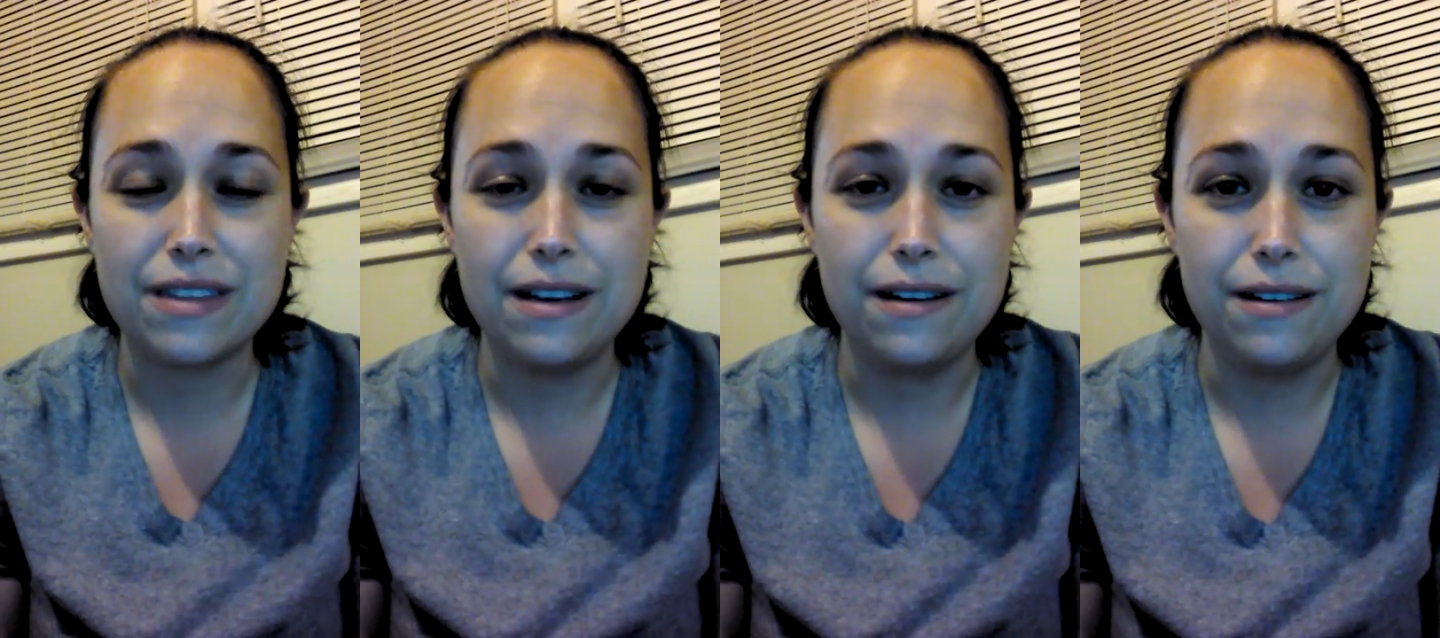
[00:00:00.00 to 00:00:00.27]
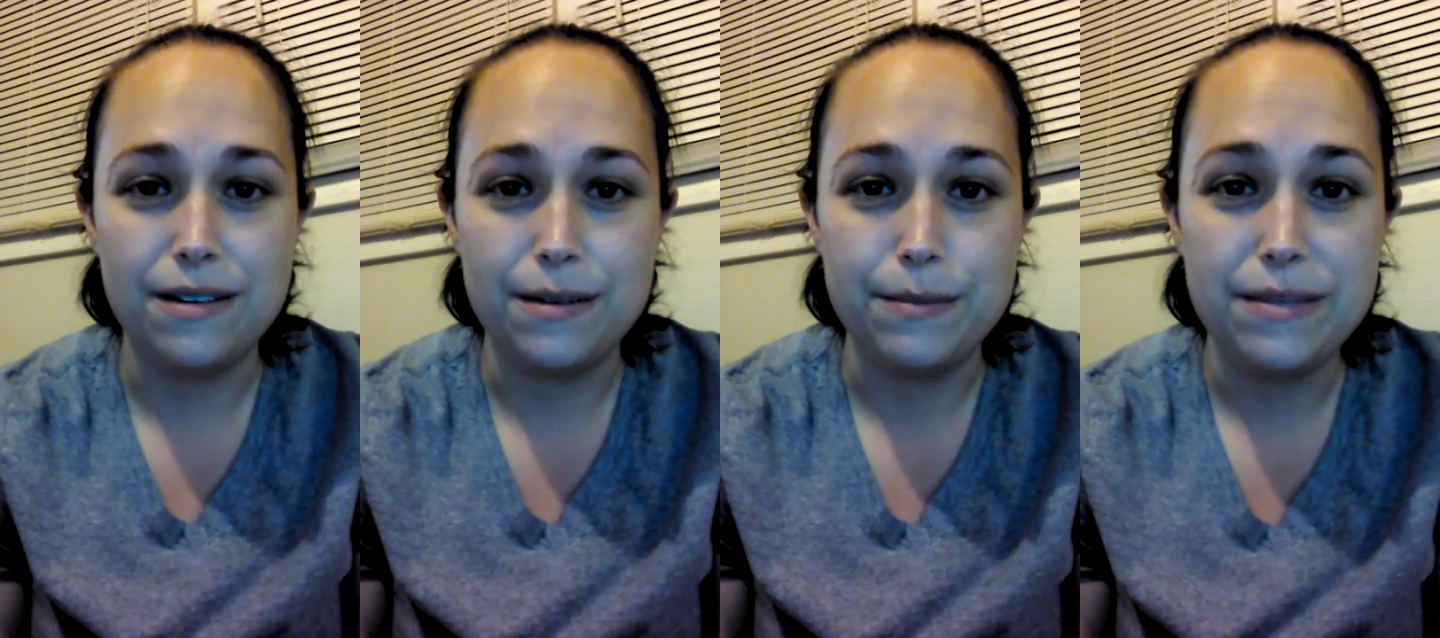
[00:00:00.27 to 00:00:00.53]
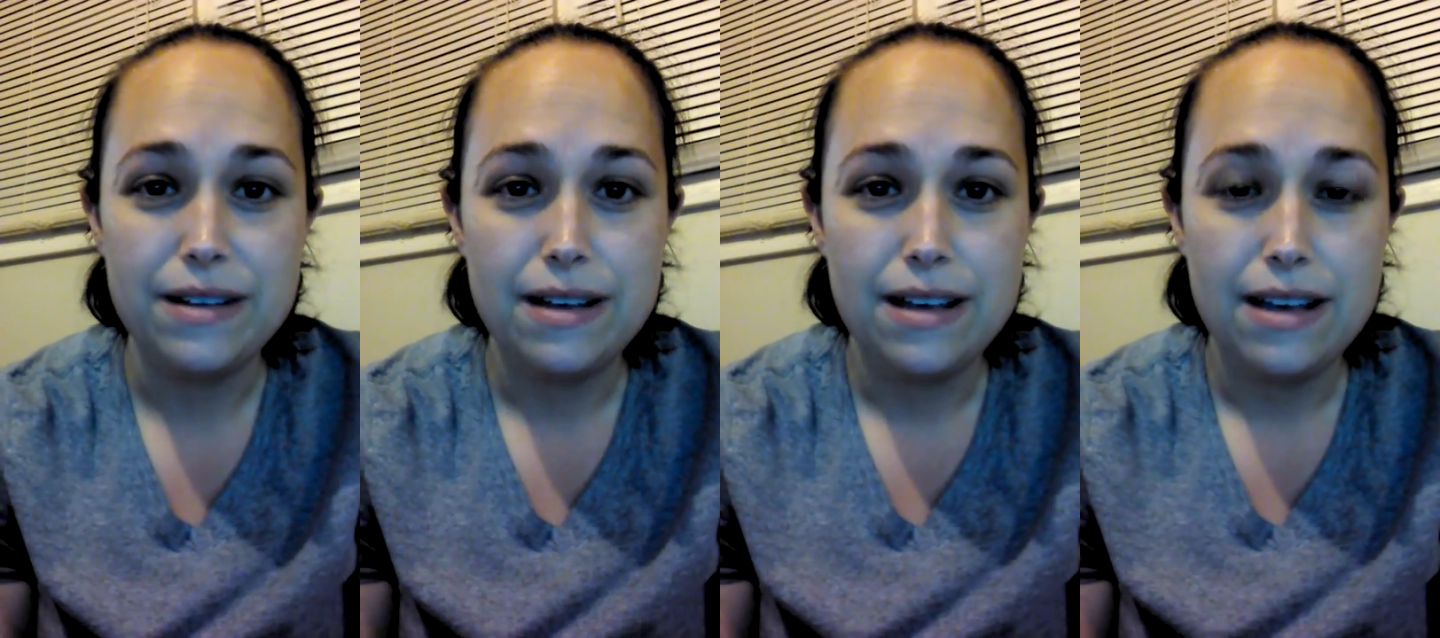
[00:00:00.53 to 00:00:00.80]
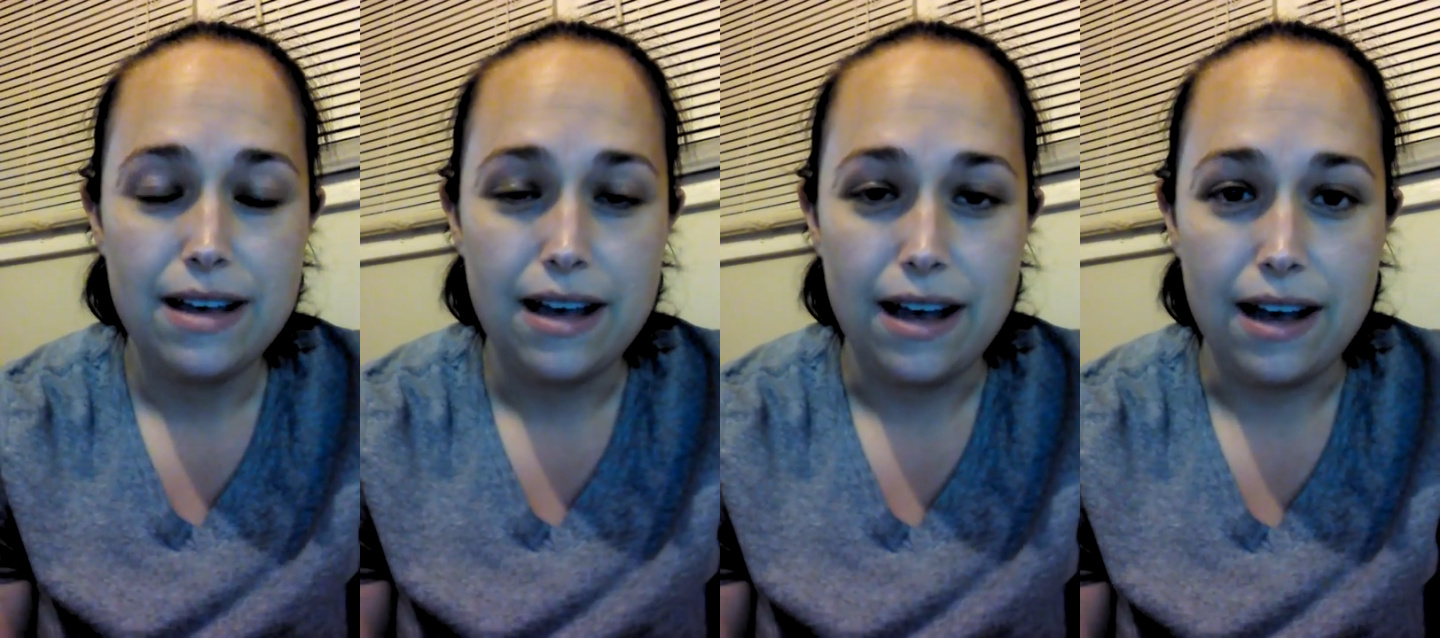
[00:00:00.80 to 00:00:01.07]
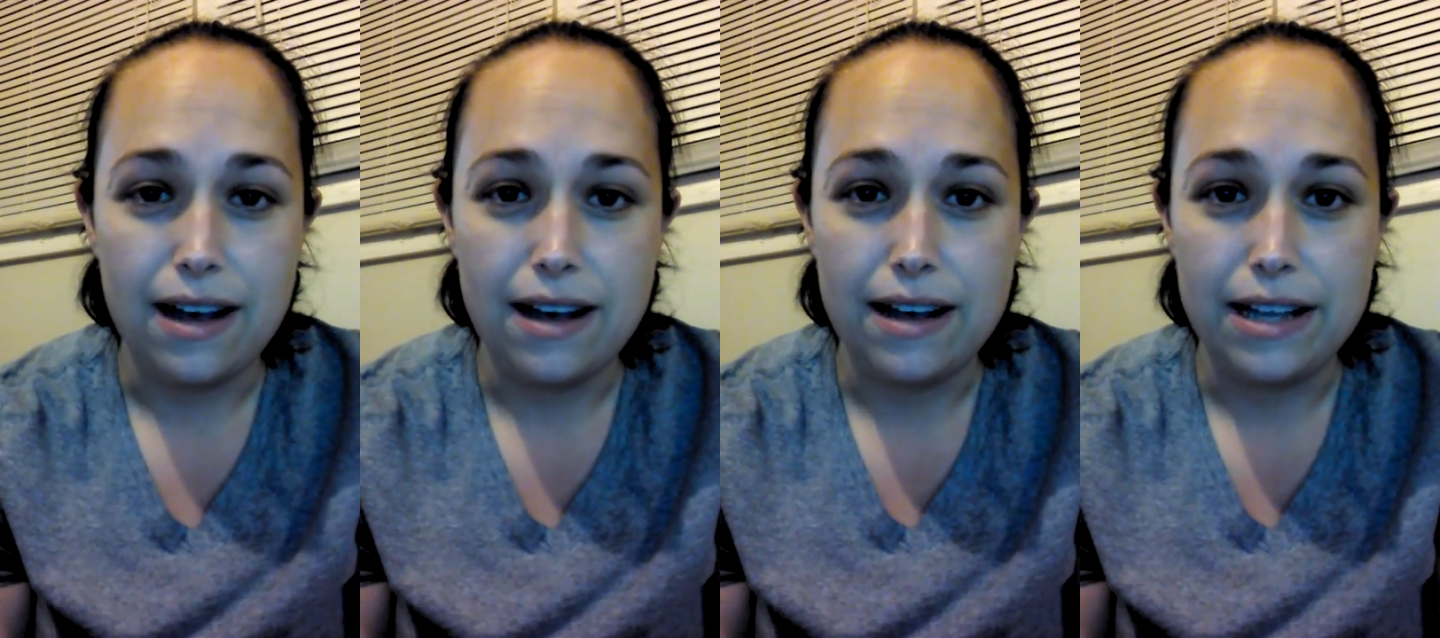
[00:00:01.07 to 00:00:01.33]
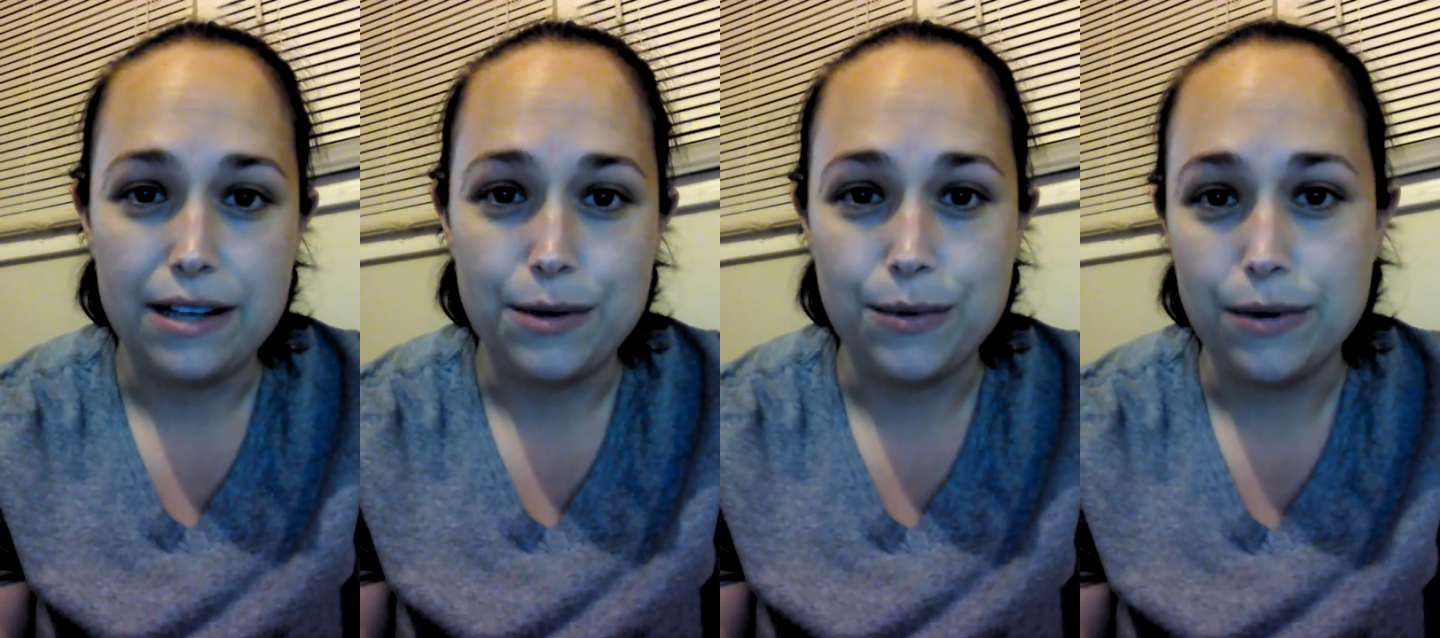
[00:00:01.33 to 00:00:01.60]

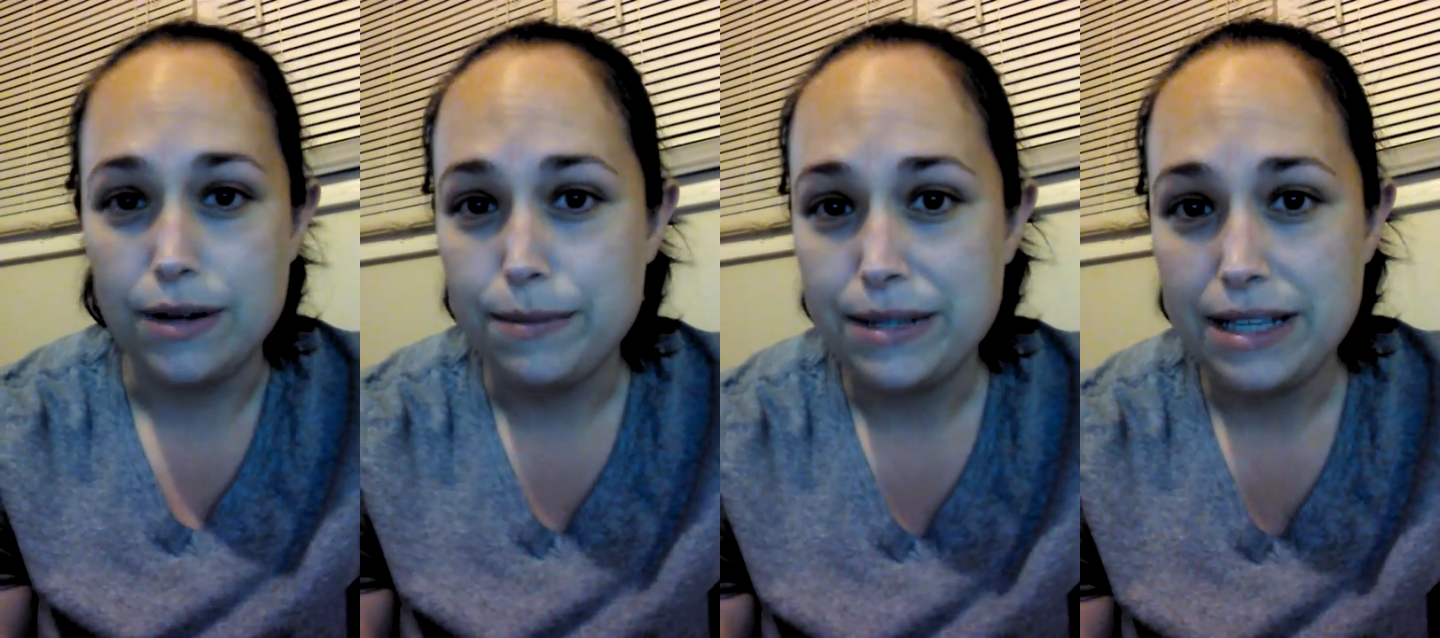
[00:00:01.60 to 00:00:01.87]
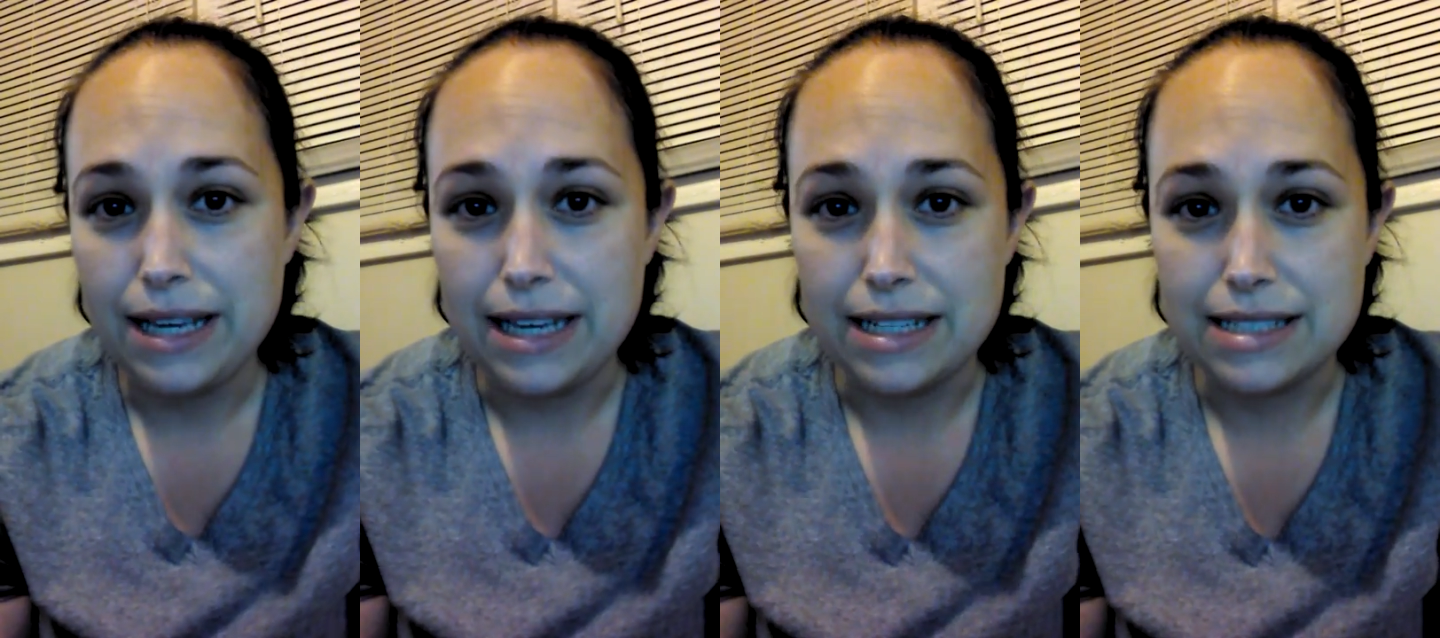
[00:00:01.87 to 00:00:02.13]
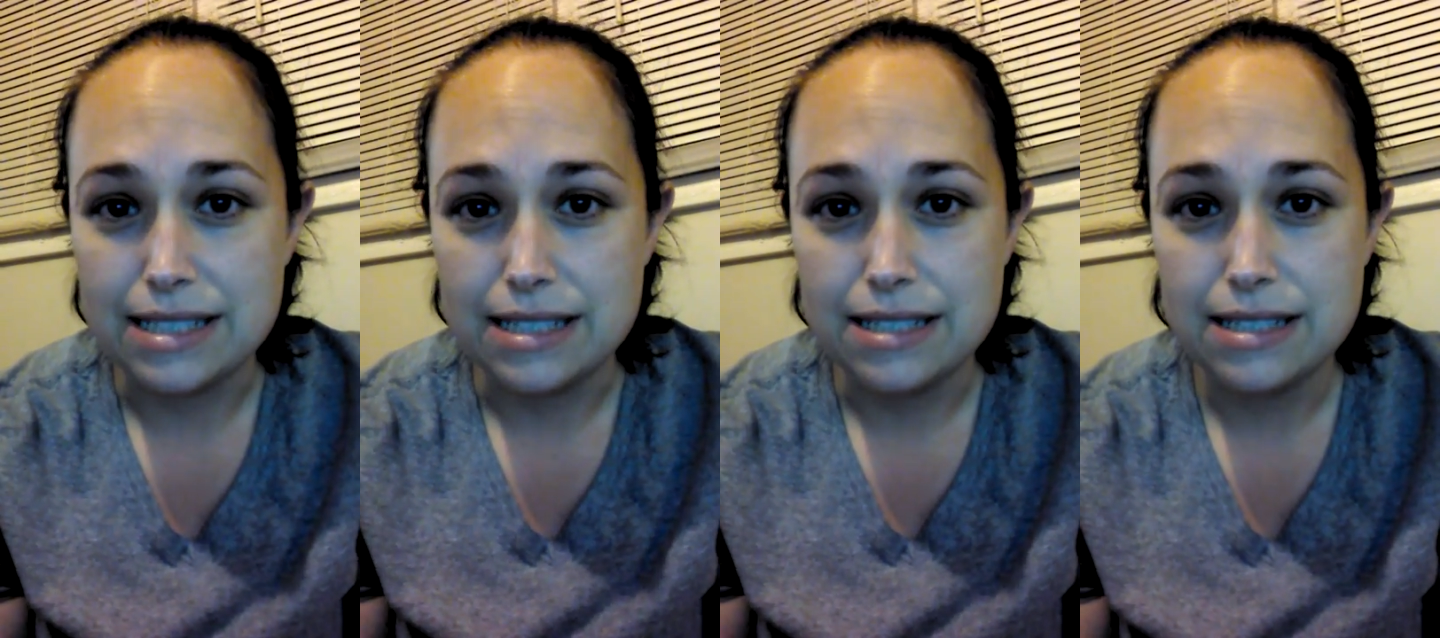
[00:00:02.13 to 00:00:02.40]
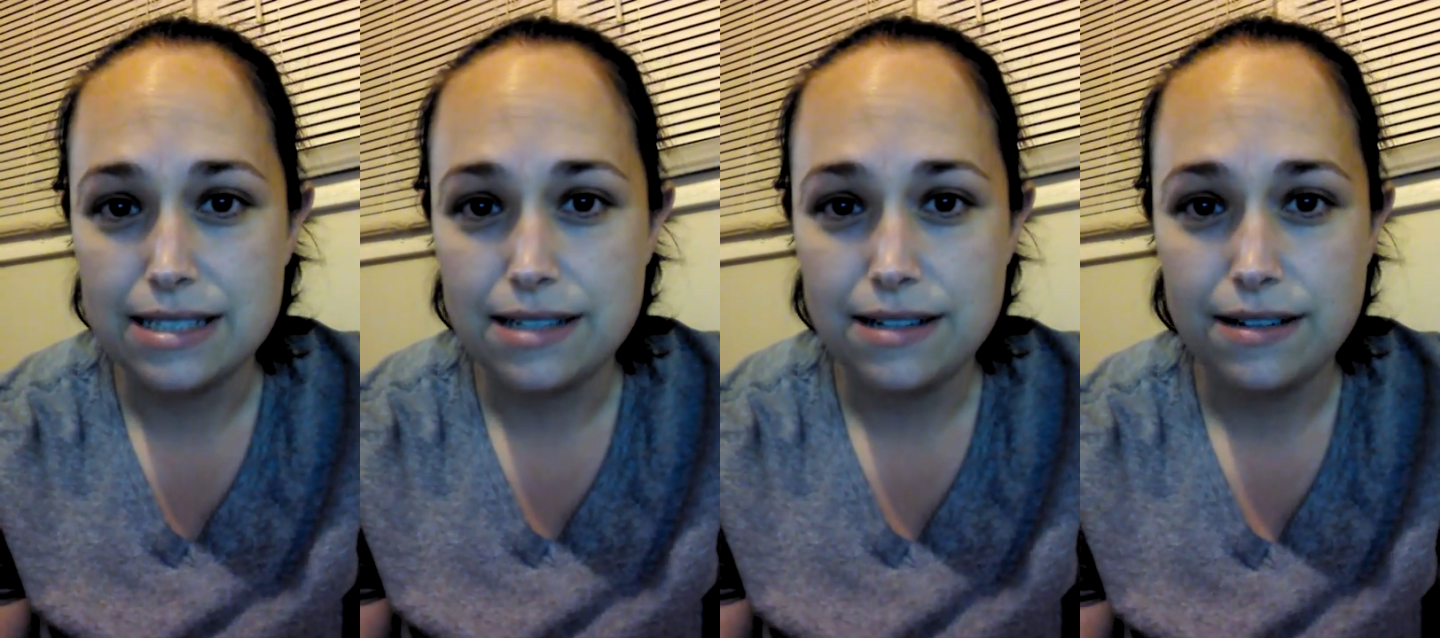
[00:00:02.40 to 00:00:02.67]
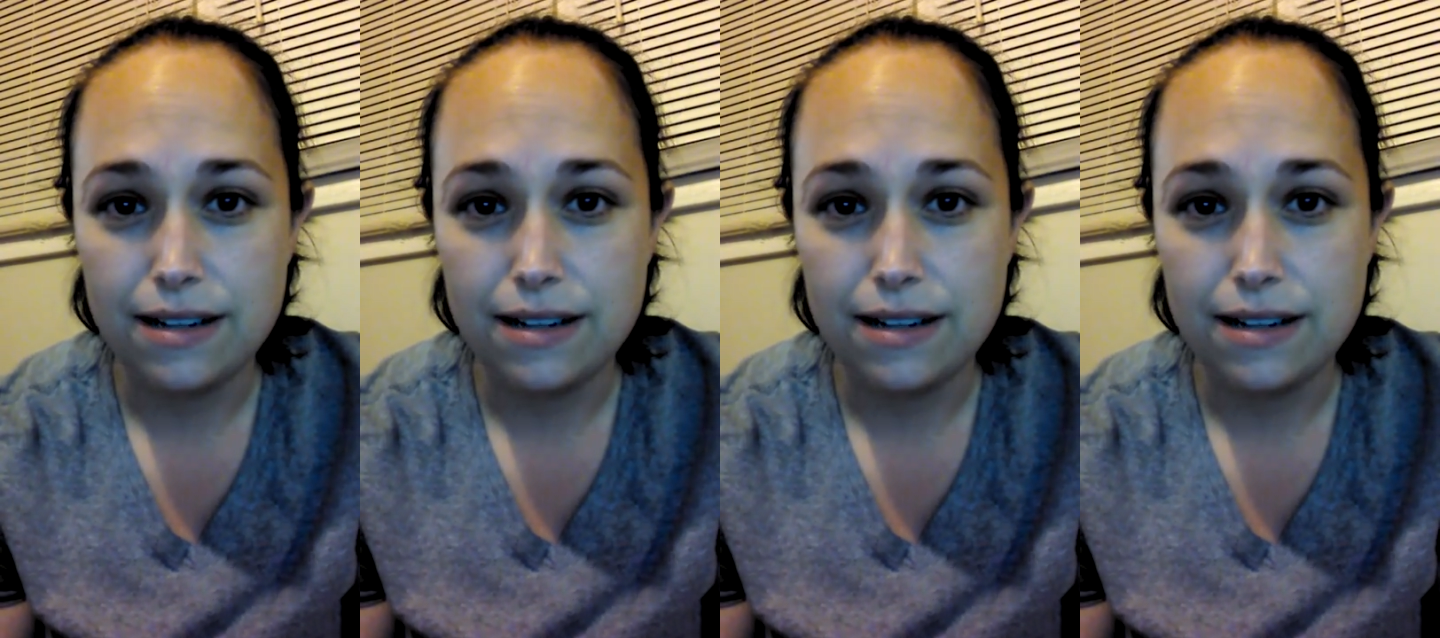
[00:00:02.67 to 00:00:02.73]
I grew up in Kansas,